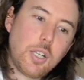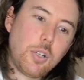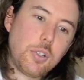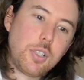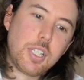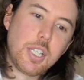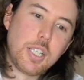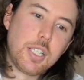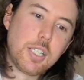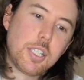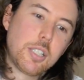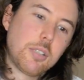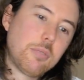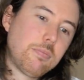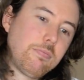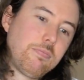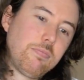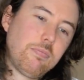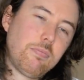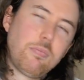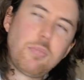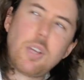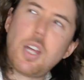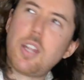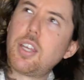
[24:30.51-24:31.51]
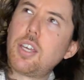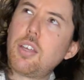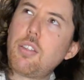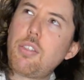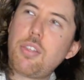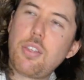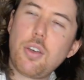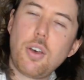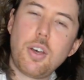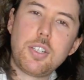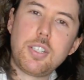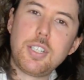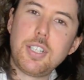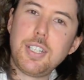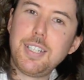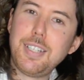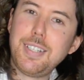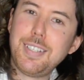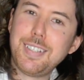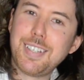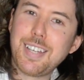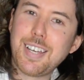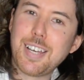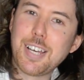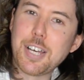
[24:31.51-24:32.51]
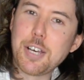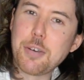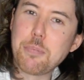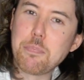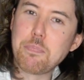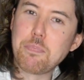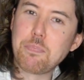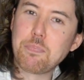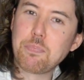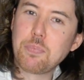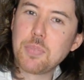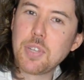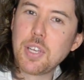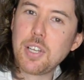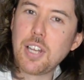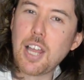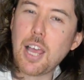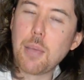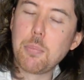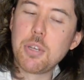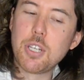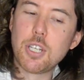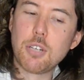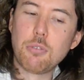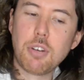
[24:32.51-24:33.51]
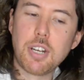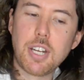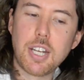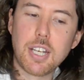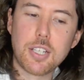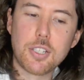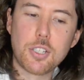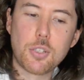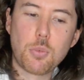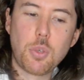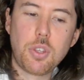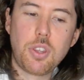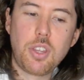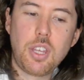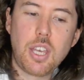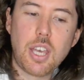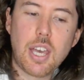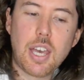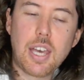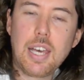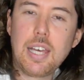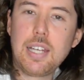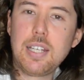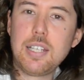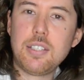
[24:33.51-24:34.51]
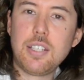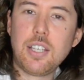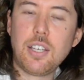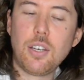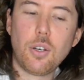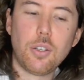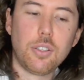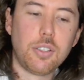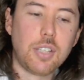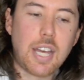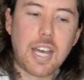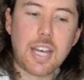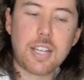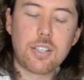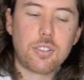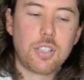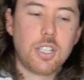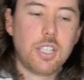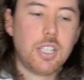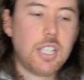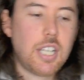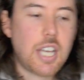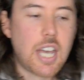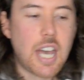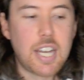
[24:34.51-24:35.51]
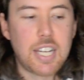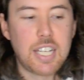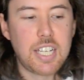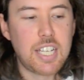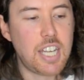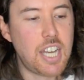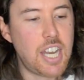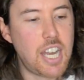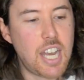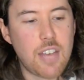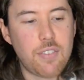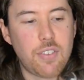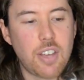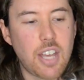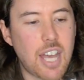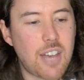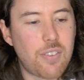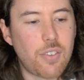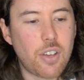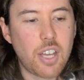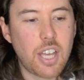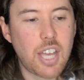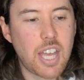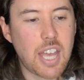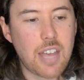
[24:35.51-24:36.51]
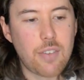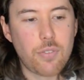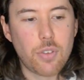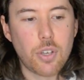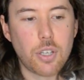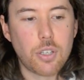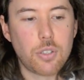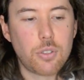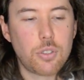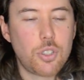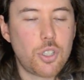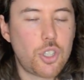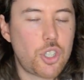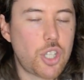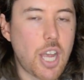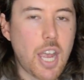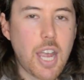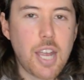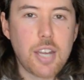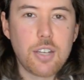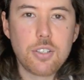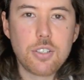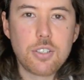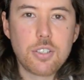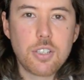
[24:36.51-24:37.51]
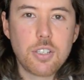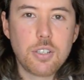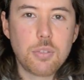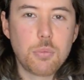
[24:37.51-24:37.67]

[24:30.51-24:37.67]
did I think 30 light meter readings with the LED on and it never ever changed.